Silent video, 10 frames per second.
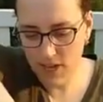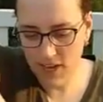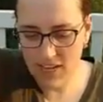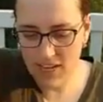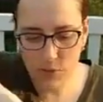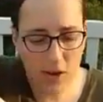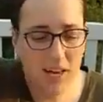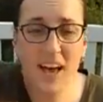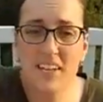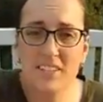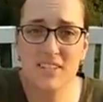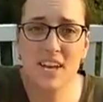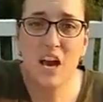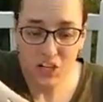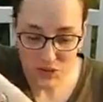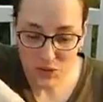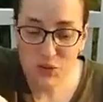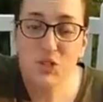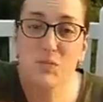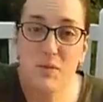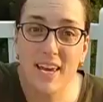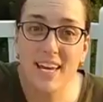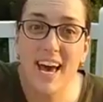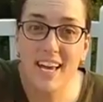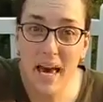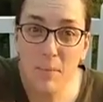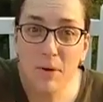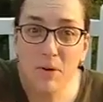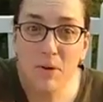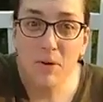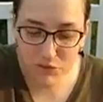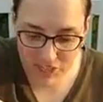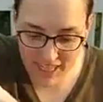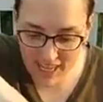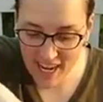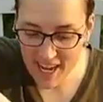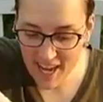And guess what, guys? You just made a chemical-free